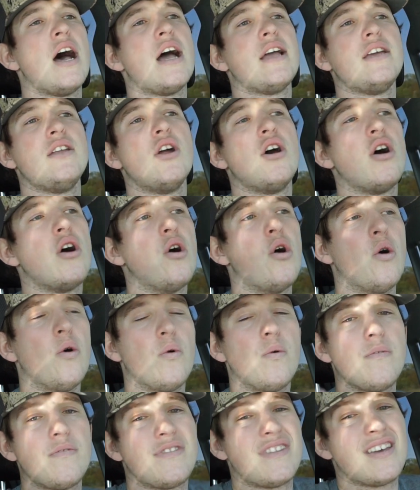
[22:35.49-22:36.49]
You
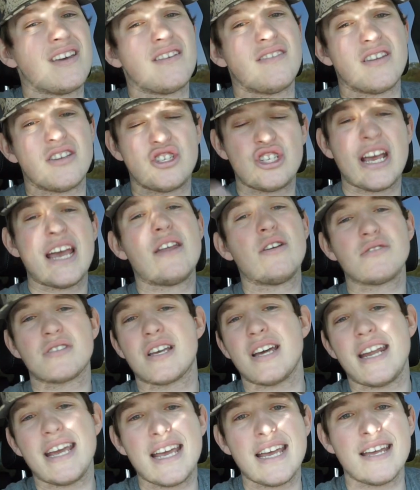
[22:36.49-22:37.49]
know, the channel's
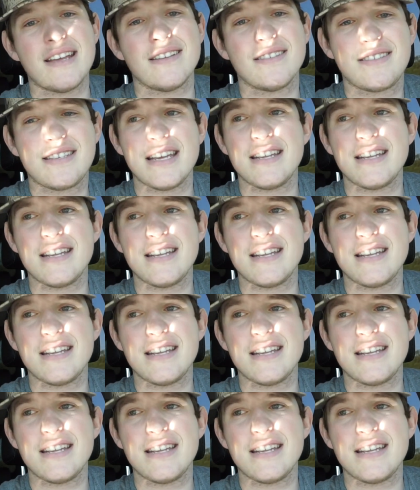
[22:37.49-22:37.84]
gonna hit